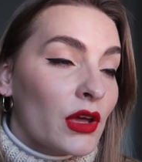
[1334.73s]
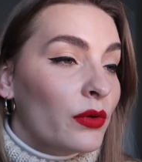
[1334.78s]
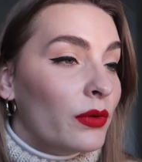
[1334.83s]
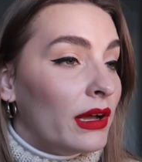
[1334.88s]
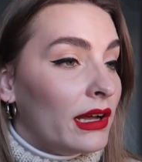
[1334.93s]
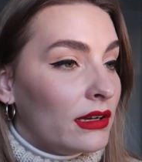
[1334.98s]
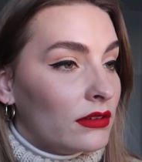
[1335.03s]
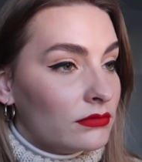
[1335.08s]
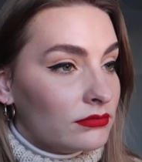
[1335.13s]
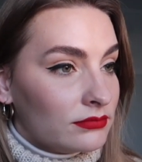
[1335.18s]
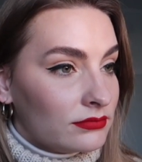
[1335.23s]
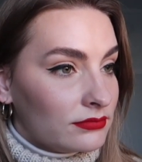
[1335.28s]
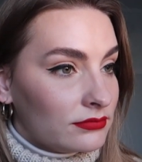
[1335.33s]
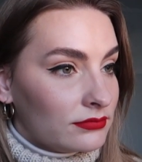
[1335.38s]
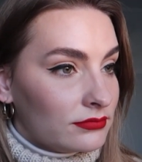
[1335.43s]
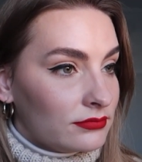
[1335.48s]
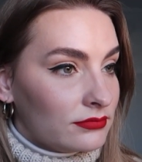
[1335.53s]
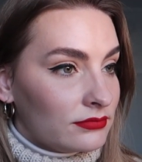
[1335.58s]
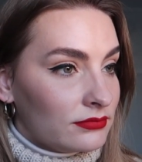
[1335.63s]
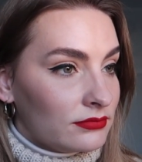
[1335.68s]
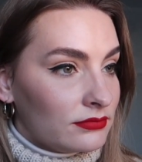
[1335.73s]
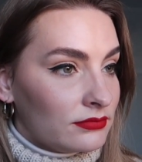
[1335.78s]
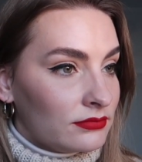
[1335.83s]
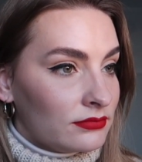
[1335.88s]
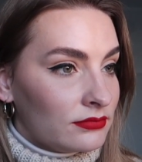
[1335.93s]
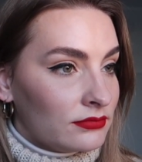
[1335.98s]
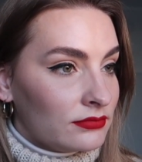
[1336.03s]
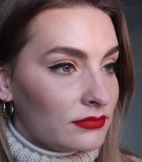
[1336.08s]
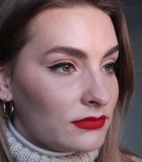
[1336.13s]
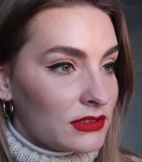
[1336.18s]
wow,
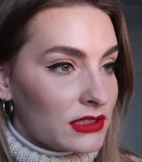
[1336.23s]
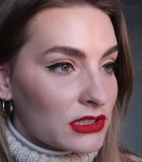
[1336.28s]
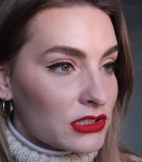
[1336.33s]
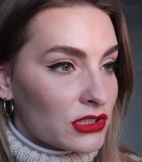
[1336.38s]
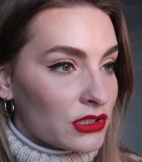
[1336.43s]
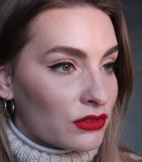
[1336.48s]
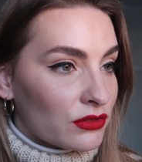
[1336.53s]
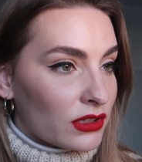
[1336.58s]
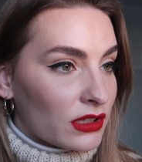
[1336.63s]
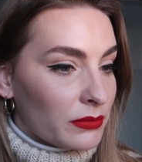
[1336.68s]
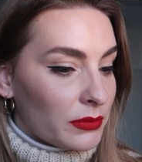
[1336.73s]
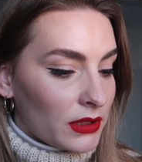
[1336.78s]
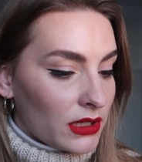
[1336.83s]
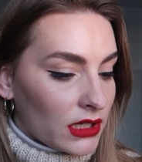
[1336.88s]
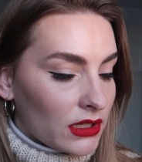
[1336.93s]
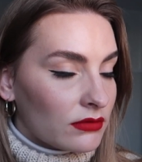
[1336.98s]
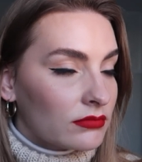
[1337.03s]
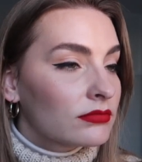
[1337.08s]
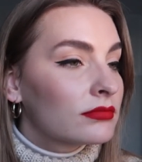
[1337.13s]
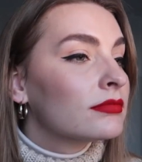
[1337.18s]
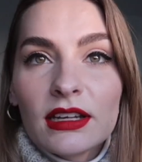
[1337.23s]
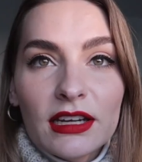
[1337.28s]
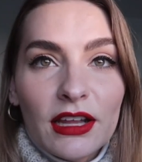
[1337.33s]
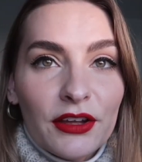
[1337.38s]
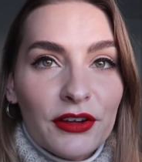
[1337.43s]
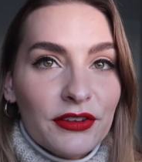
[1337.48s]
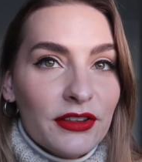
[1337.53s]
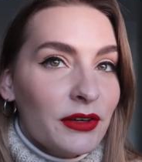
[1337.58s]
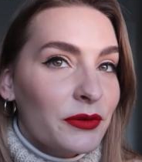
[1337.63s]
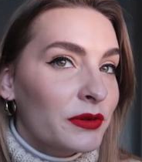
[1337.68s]
it's actually really pretty.
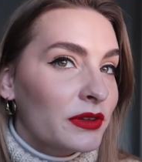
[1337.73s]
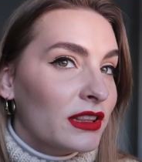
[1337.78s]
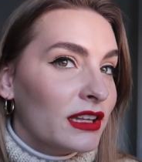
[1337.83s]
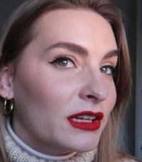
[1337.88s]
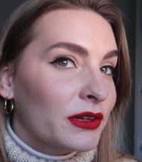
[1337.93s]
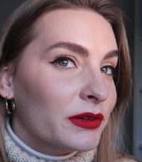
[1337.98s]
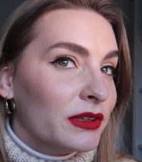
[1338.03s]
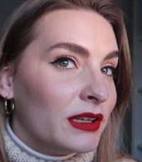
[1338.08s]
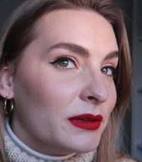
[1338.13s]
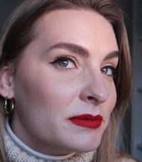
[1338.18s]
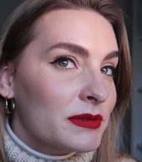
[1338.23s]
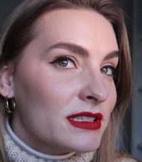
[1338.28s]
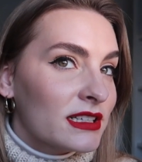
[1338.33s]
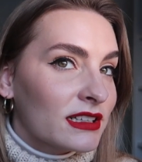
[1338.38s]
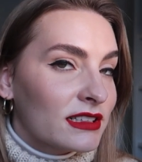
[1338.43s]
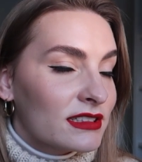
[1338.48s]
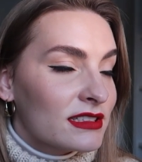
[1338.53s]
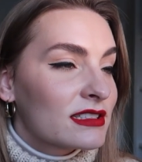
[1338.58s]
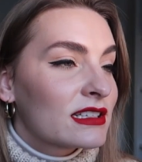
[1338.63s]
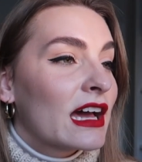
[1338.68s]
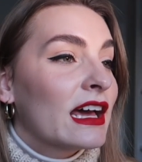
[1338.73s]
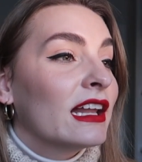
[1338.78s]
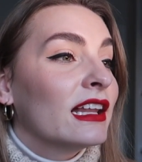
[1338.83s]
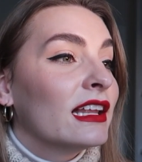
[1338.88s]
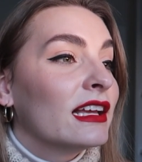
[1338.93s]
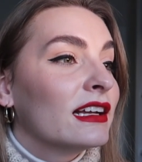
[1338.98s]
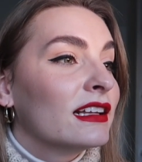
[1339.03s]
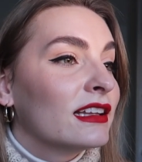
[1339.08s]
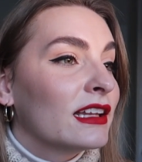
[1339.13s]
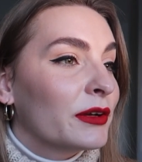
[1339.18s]
Another thing with liquid lipsticks, it's kind of
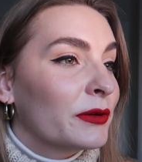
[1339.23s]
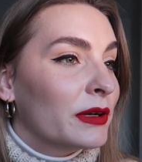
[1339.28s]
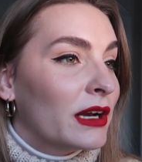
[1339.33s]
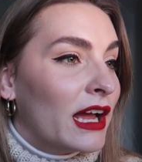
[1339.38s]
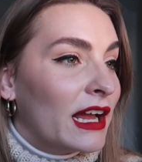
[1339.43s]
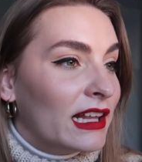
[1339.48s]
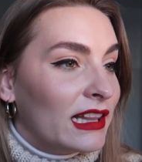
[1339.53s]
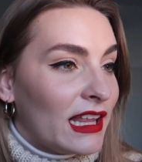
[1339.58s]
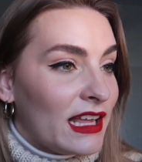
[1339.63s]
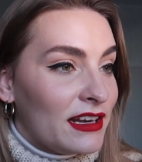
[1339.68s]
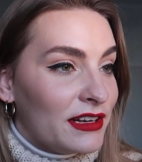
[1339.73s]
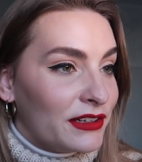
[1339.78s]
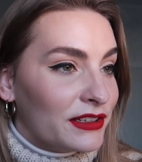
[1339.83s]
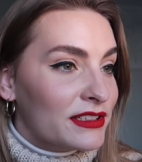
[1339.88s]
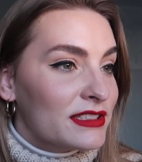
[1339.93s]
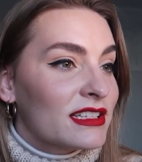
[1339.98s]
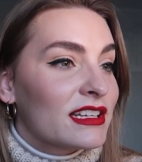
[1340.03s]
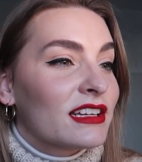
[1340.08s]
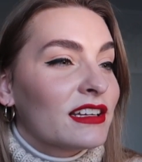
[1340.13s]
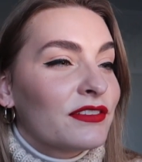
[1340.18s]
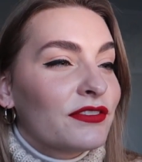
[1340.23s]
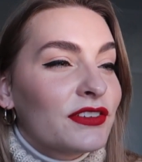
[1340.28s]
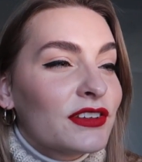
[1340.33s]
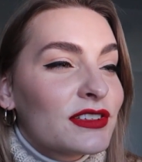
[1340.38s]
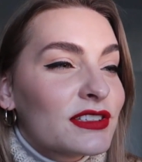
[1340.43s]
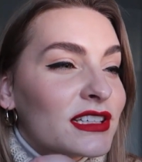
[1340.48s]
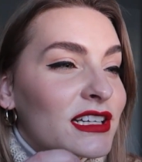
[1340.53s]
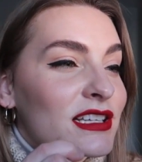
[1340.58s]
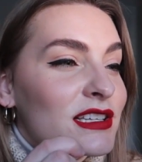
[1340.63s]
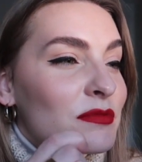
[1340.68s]
like liquid eyeliner. It's like, feels
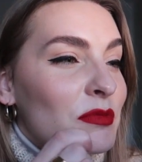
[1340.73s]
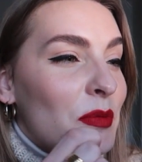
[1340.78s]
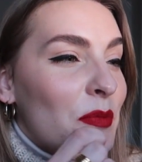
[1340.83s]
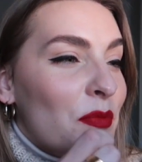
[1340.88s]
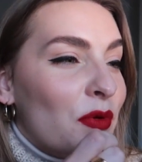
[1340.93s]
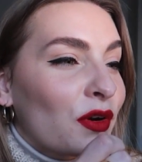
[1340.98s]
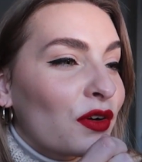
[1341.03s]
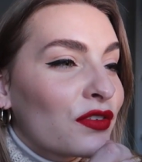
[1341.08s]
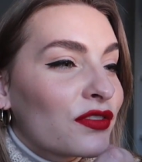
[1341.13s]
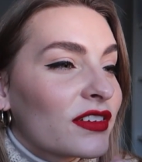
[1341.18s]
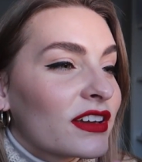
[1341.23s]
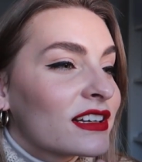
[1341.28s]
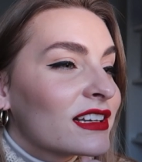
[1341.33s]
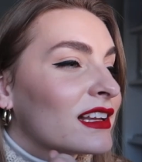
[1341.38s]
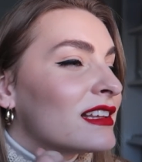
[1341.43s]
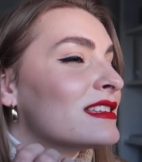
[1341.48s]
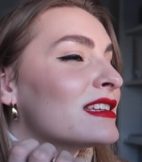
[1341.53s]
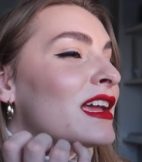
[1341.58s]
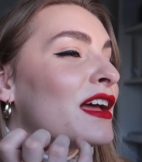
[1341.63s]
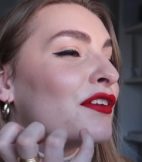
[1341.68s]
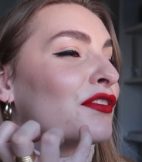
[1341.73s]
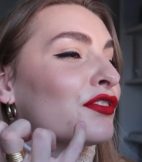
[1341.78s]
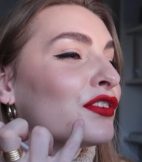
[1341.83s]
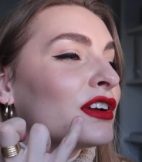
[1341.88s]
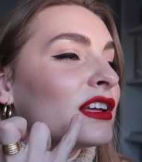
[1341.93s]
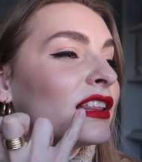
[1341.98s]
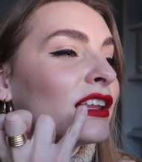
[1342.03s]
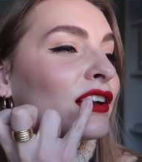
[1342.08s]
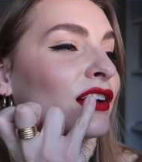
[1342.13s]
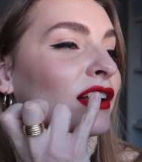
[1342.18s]
like it has to be perfect. I see
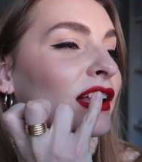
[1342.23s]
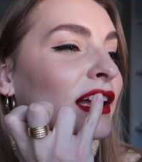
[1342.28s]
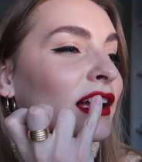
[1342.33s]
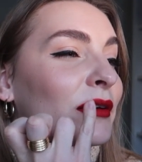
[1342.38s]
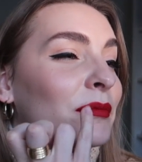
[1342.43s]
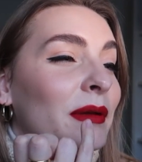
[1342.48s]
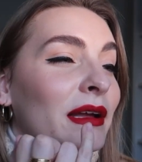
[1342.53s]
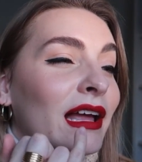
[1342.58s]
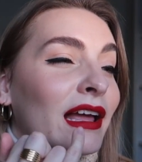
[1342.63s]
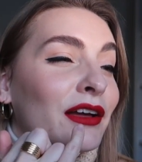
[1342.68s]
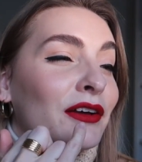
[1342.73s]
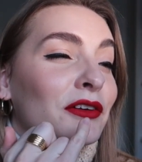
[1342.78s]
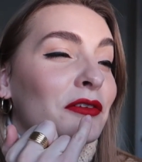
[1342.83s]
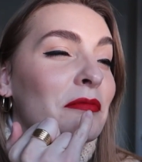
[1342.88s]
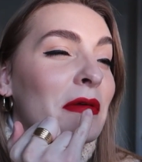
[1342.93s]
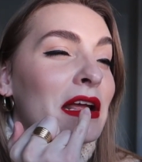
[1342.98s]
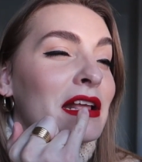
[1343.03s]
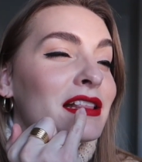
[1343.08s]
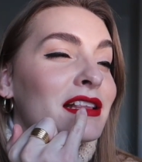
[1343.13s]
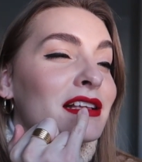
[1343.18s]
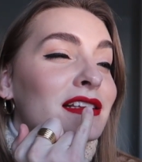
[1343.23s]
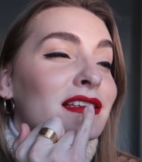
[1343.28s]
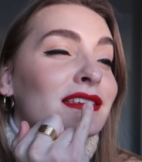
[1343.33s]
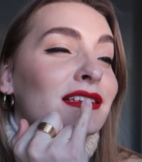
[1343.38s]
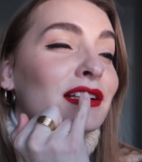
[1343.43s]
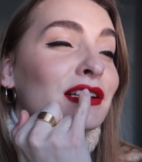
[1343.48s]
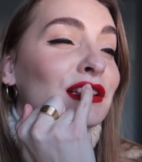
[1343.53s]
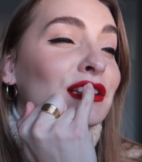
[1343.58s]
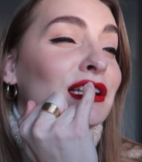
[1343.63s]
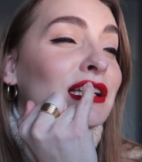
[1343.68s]
every little, like, I'm like, I could make this
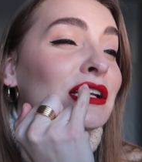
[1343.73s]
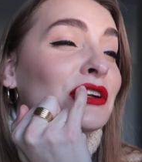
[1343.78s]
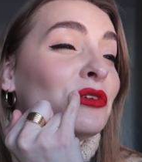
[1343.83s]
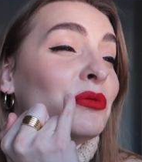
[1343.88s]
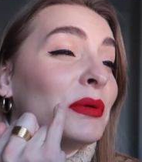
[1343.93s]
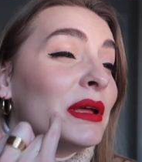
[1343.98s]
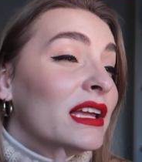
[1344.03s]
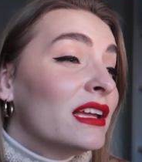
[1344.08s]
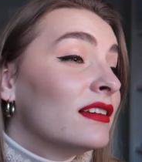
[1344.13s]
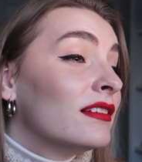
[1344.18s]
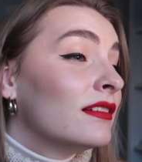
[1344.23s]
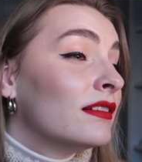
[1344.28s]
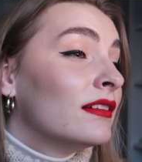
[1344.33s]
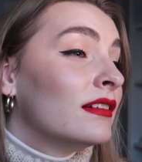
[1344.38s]
a little bit,